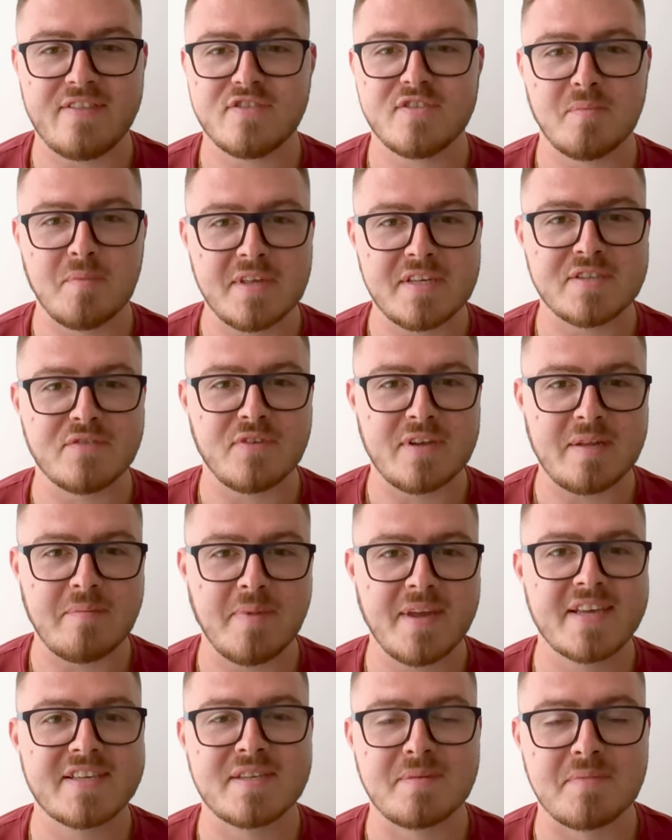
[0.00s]
Some of these are really
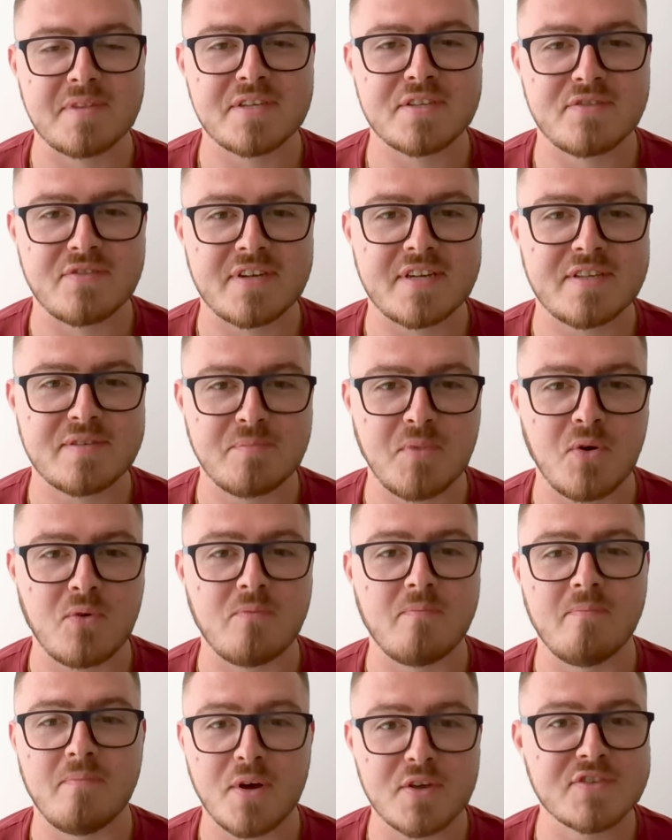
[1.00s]
big, some of these are really small,
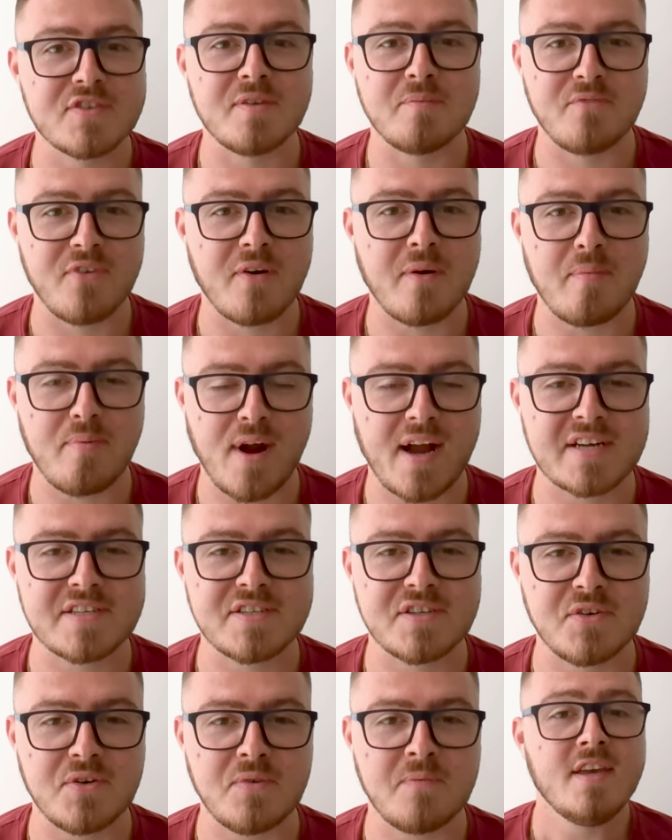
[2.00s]
most of them very
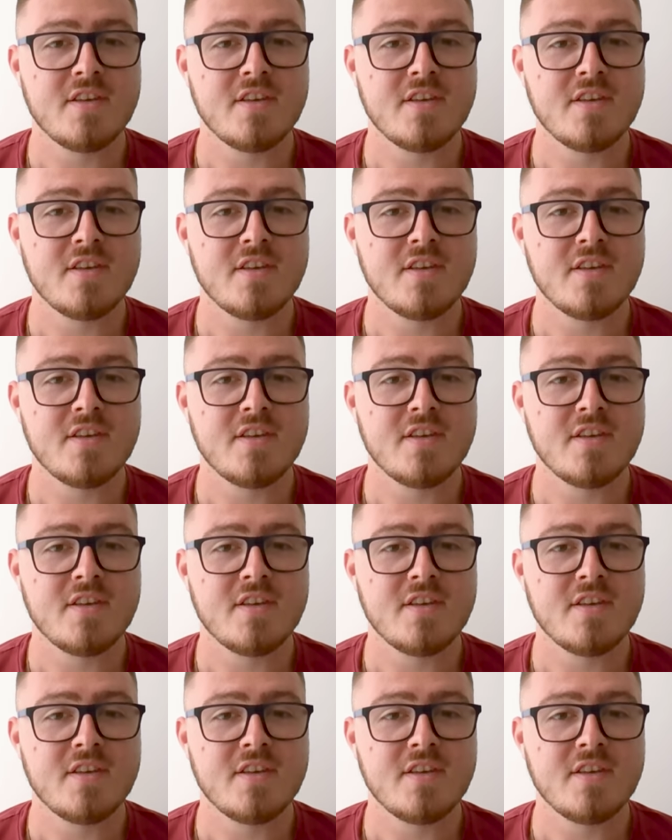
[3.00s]
practical.